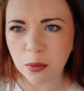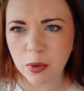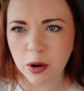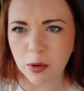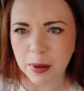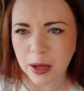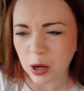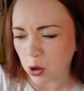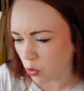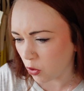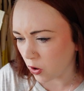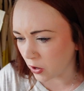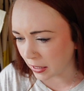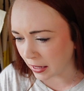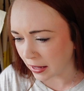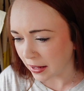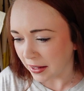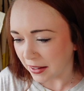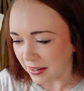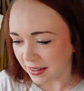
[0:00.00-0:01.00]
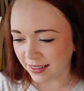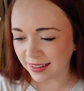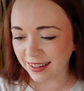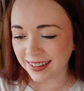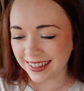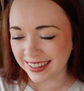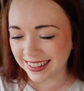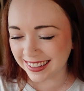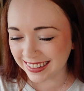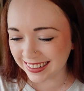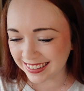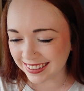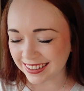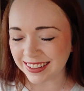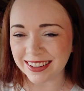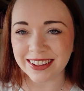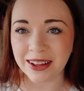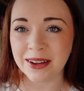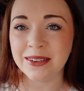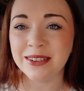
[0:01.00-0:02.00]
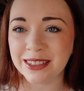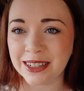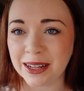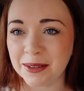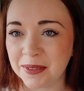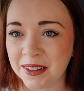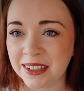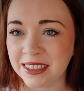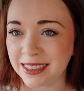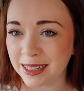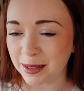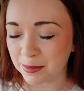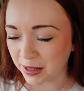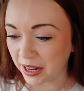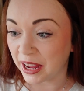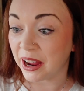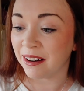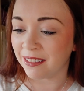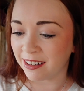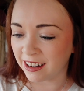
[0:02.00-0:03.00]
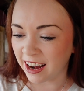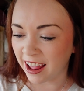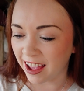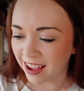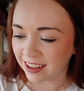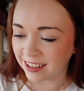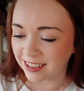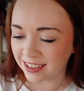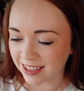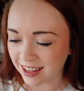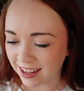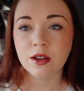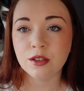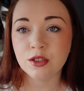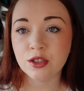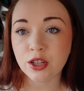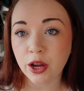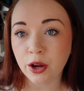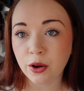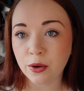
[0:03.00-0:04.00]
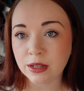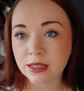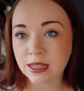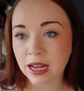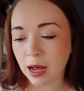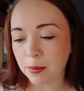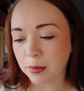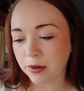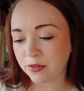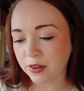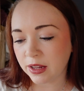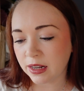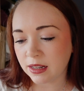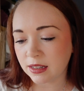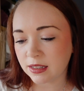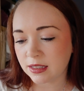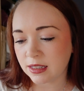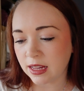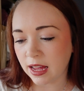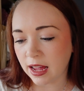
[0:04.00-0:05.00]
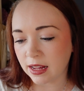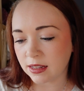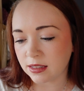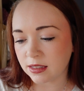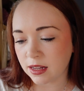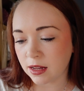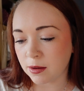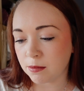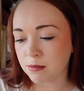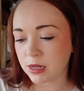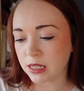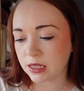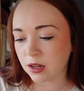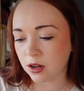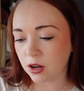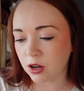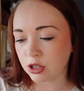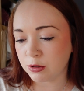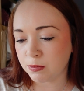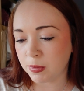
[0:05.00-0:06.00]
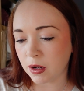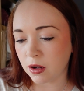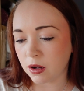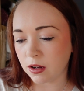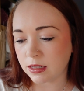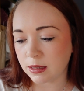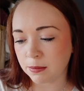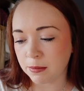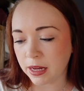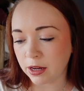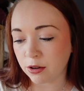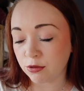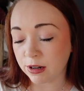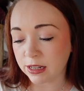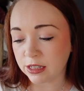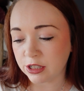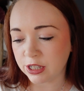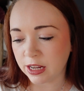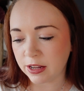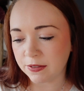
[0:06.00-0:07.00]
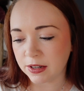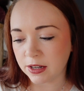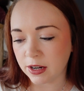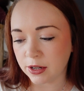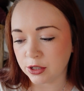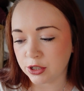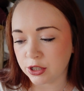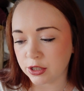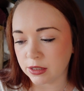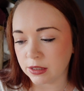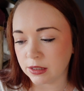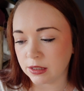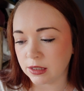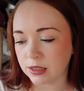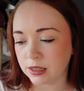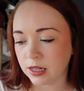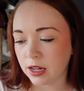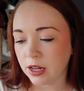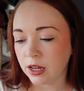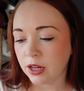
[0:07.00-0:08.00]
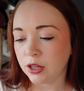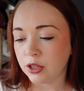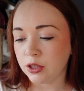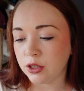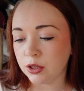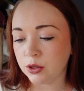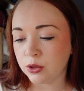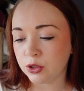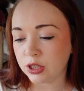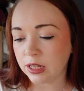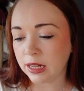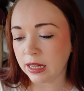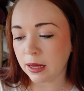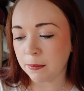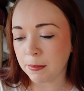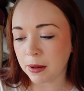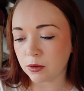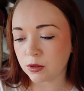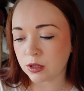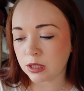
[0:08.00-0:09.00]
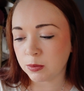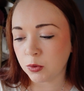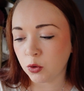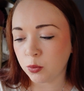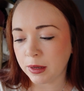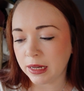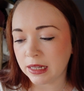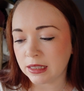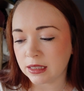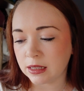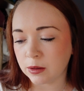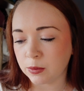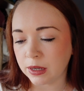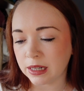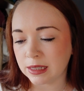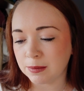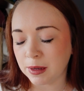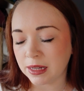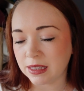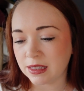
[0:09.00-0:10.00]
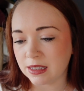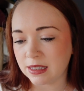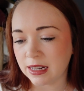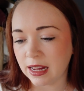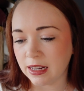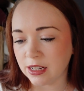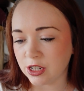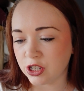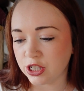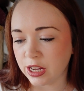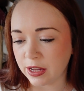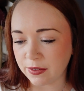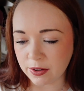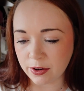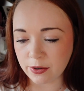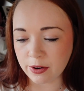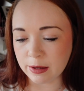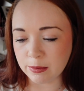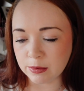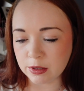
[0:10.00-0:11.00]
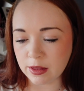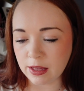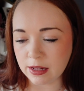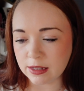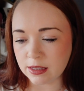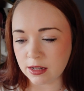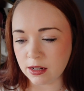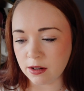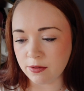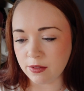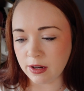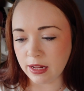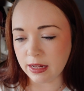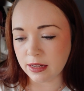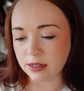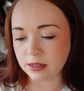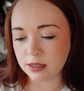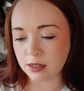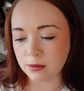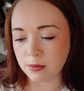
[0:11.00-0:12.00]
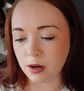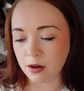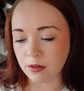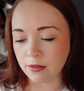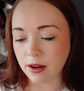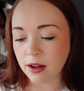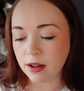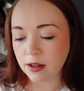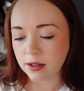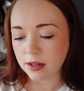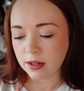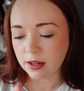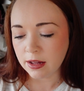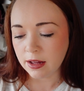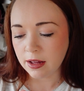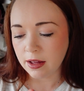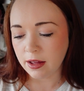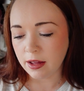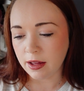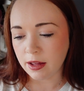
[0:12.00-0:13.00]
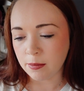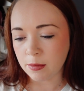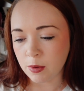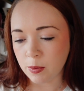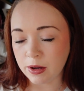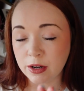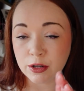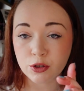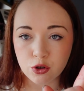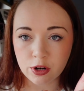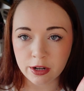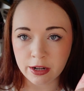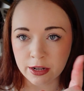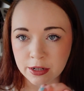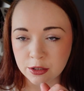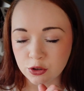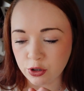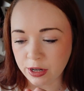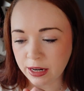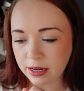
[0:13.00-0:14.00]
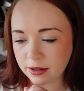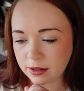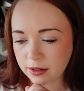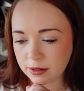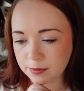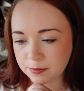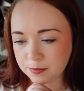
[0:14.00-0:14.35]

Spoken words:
We'll be all right. I hope you don't mind seeing my hairy legs. So Tamavin said, massage bars make great shaving lotions. Usually melt a small piece and it works better than any shaving cream. So that is the lovely Tamara. We're going to try her trick.